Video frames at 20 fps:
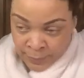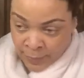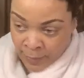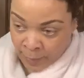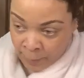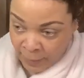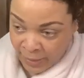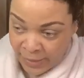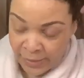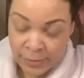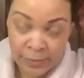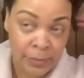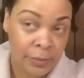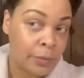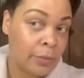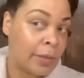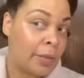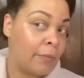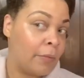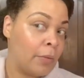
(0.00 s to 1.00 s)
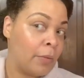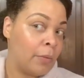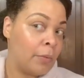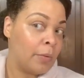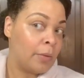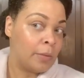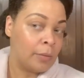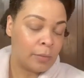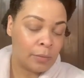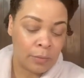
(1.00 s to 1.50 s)
I might still have to go
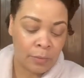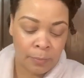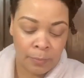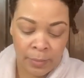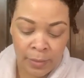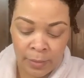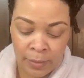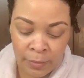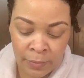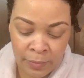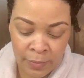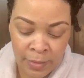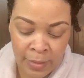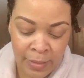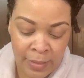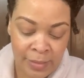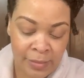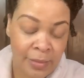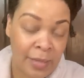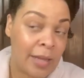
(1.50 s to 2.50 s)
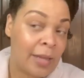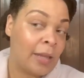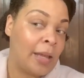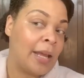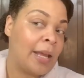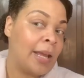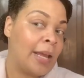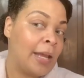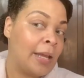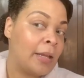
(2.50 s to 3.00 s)
in a little bit. You see how that's not
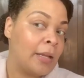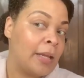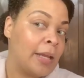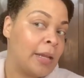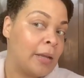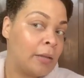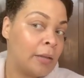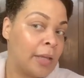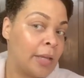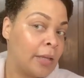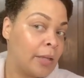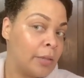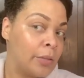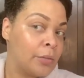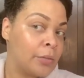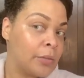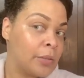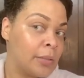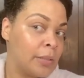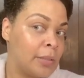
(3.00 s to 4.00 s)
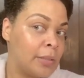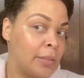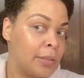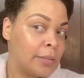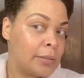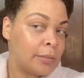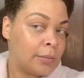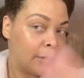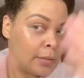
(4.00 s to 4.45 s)
like hanging down like it usually does?